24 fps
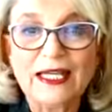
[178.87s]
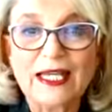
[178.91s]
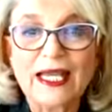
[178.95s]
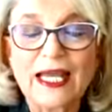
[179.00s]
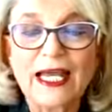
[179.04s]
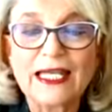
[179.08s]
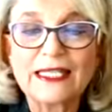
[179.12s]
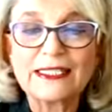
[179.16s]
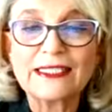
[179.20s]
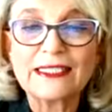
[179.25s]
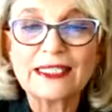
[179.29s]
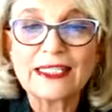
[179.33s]

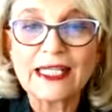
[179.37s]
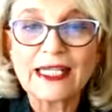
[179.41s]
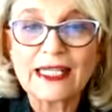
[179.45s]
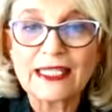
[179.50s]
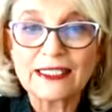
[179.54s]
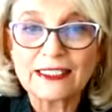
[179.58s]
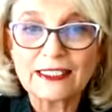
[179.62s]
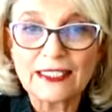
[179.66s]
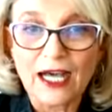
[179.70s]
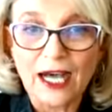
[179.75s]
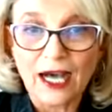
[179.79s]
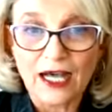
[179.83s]
and
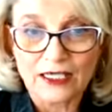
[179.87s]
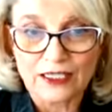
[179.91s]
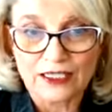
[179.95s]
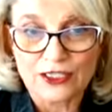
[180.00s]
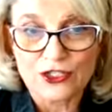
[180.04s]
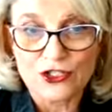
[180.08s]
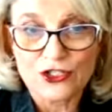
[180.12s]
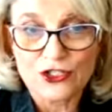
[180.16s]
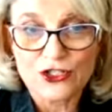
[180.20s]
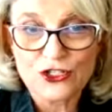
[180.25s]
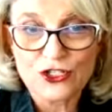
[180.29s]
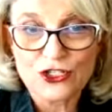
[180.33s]

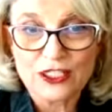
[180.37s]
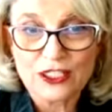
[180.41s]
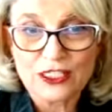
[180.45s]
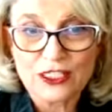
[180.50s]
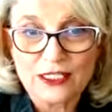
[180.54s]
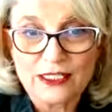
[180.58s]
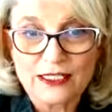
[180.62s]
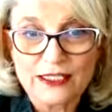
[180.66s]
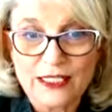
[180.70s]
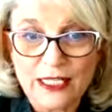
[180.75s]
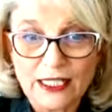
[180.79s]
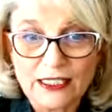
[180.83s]
acknowledge
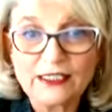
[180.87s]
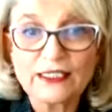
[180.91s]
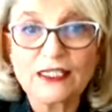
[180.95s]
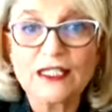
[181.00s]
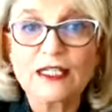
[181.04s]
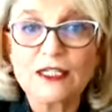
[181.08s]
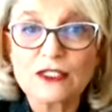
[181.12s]
that